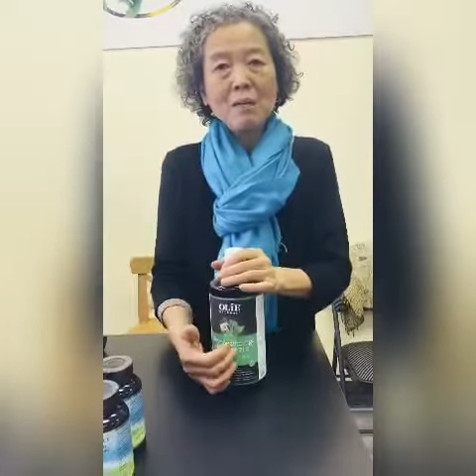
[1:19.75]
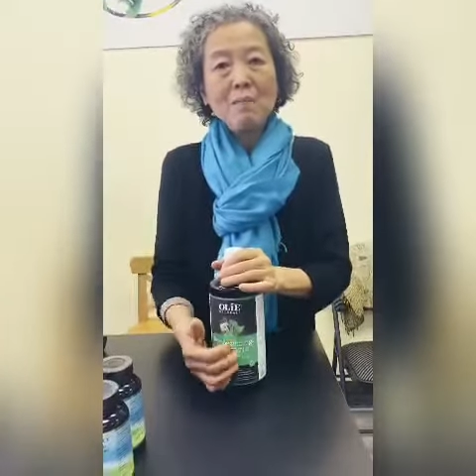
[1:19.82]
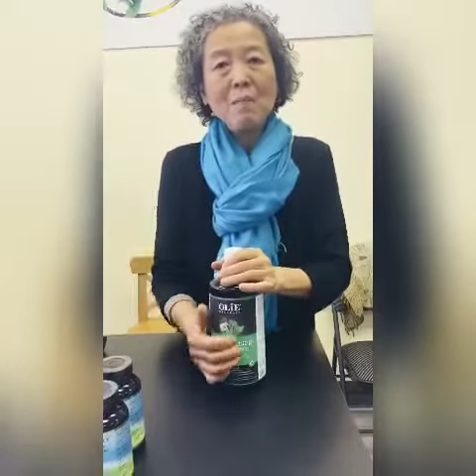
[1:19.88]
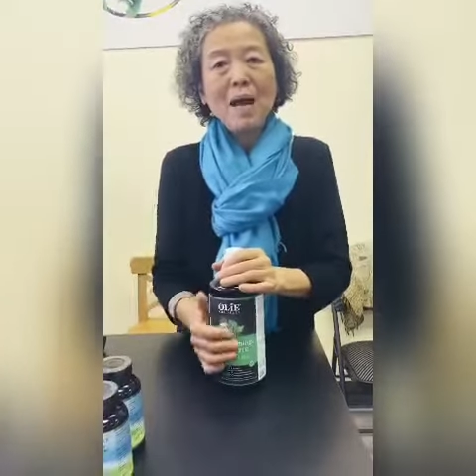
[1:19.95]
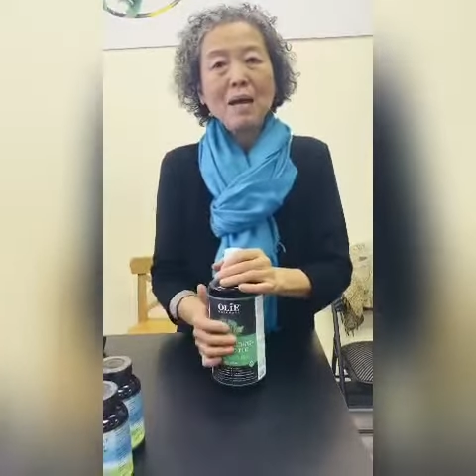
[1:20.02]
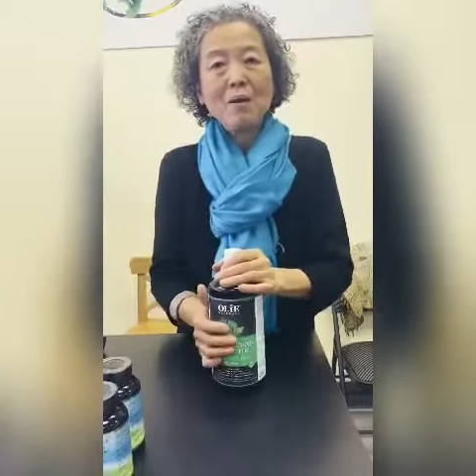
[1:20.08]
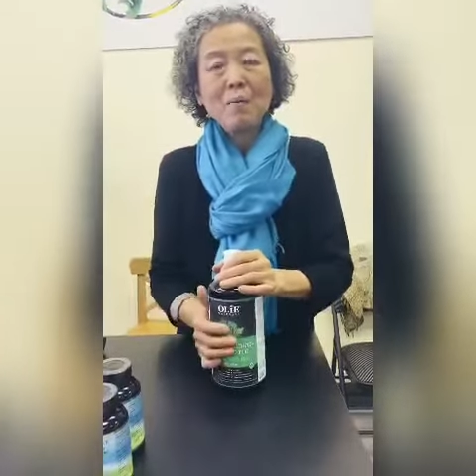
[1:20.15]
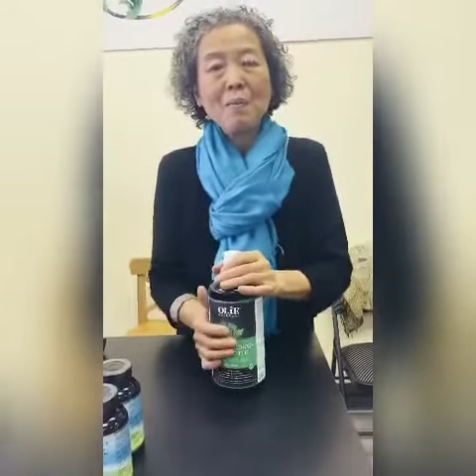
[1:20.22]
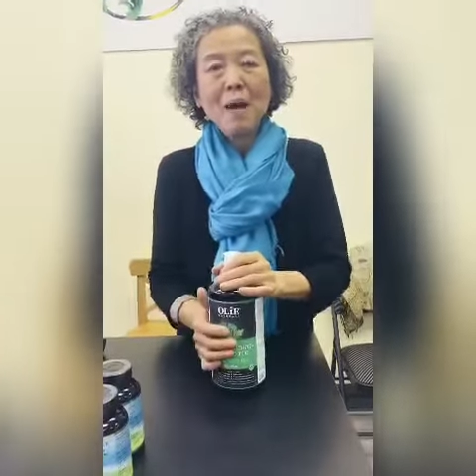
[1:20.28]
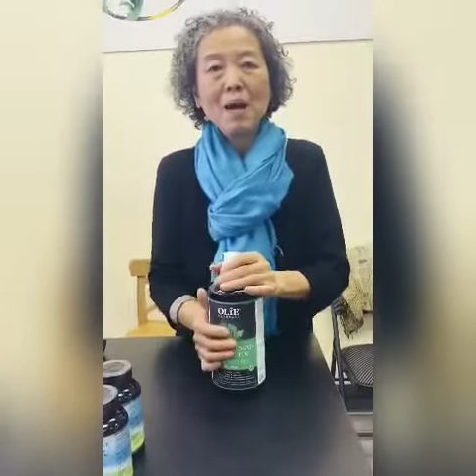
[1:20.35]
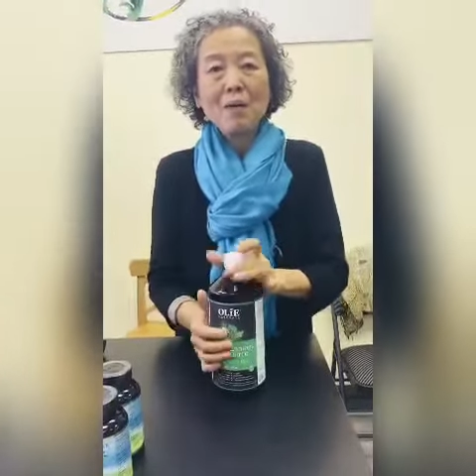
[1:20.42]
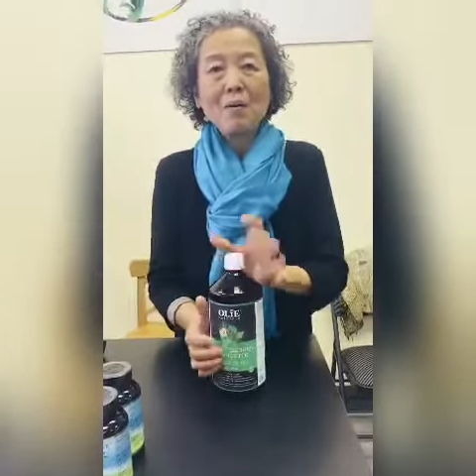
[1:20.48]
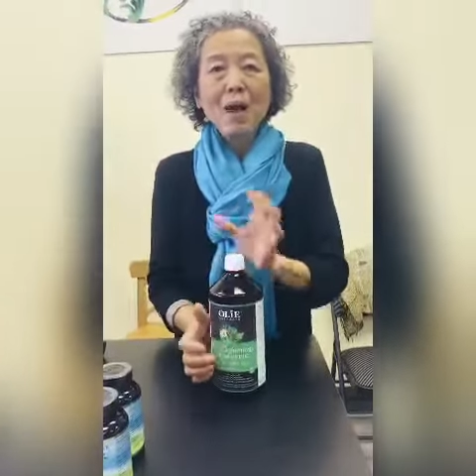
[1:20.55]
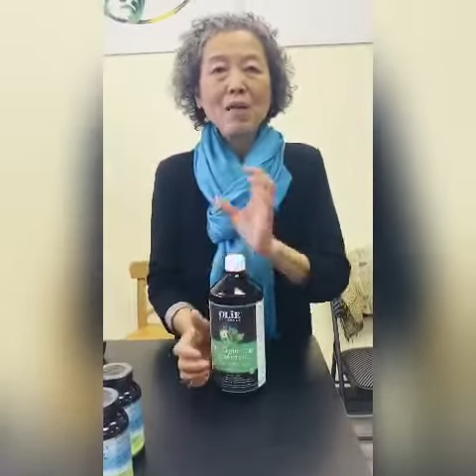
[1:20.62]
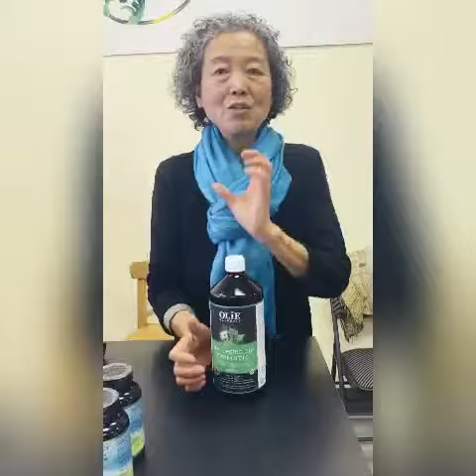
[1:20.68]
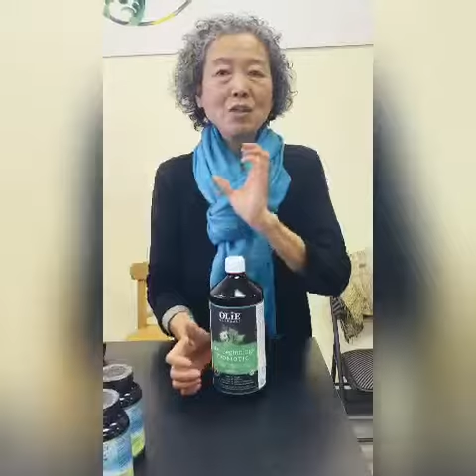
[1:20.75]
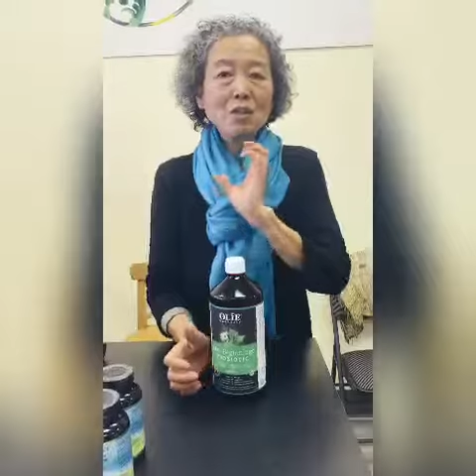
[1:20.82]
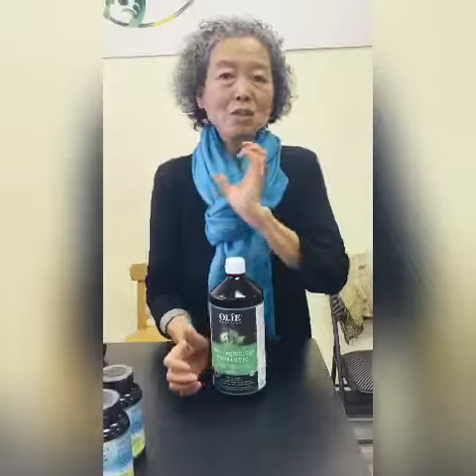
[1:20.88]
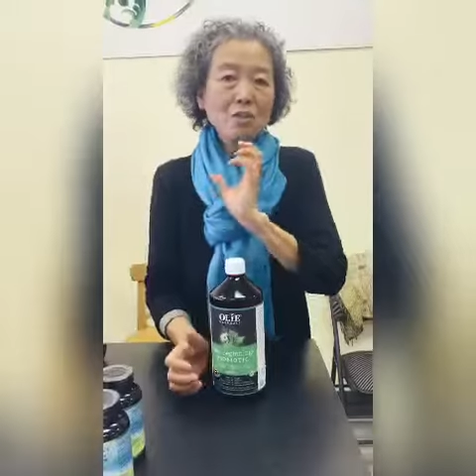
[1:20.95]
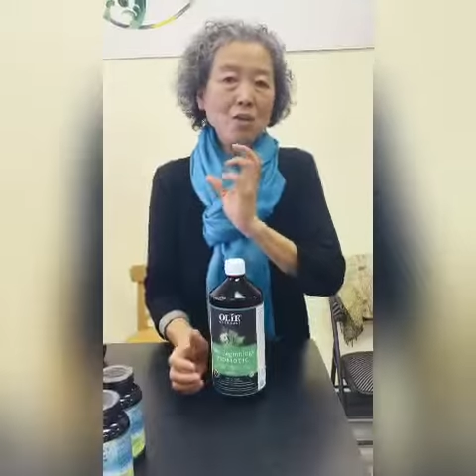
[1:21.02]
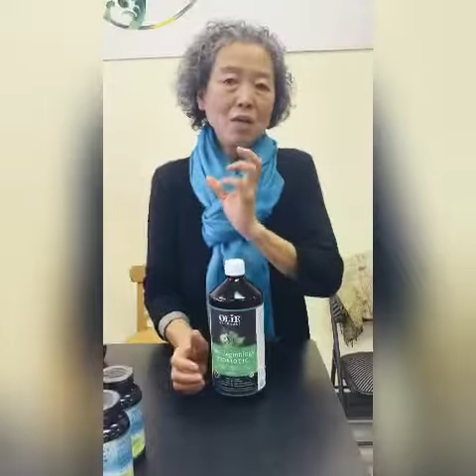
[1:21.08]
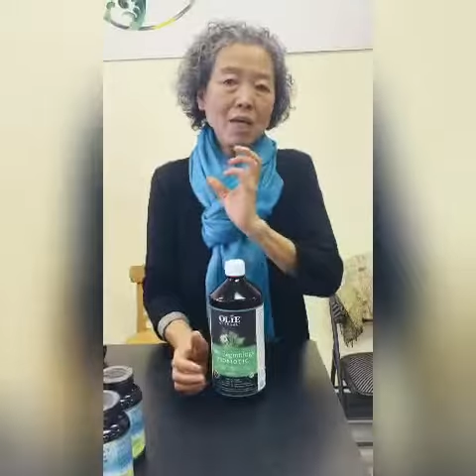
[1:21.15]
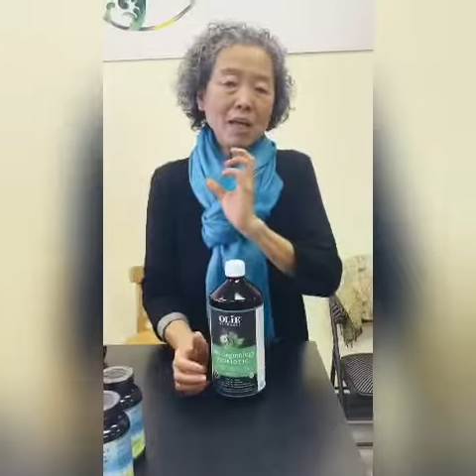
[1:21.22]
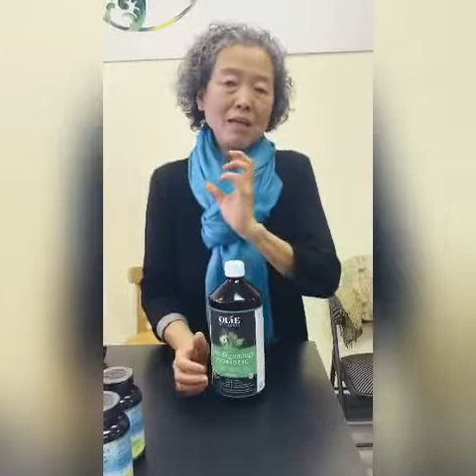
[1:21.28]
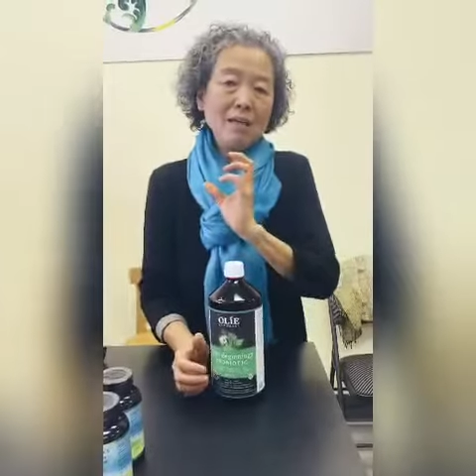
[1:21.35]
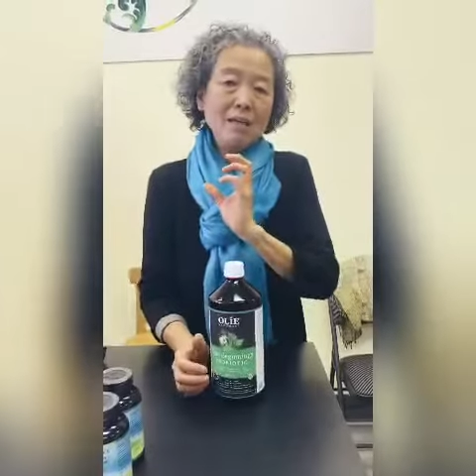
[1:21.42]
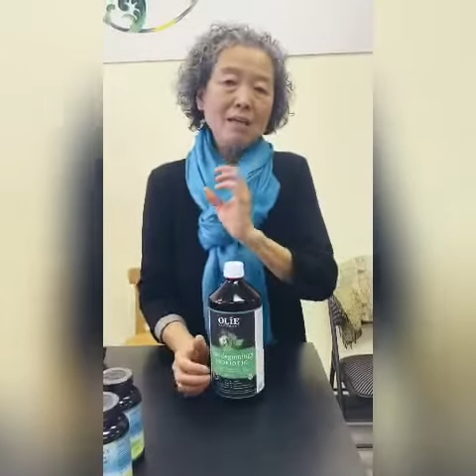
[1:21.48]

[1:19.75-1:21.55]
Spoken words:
microbiome, I just took it.